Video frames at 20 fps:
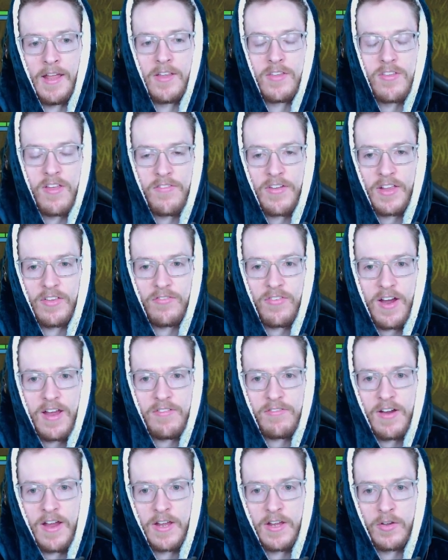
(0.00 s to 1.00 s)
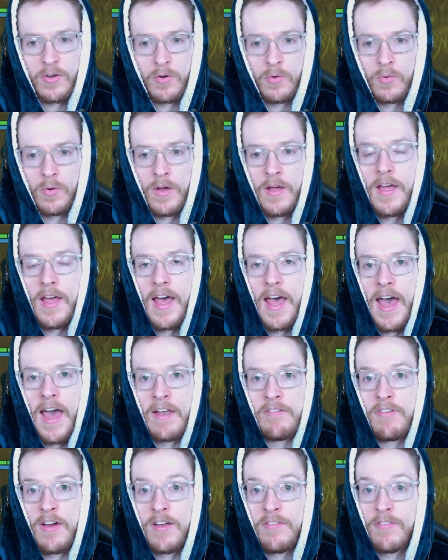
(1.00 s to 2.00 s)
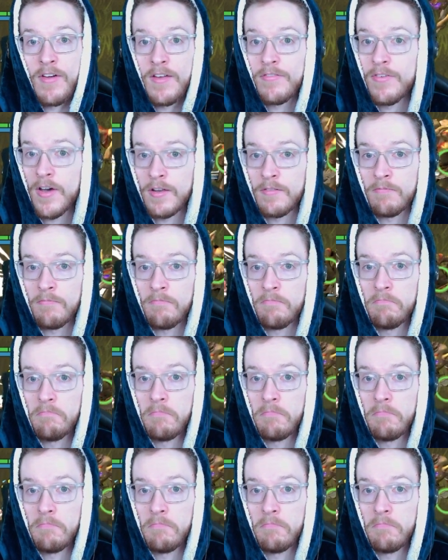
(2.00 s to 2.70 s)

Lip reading: So I think it's very, very cool and very, very fun.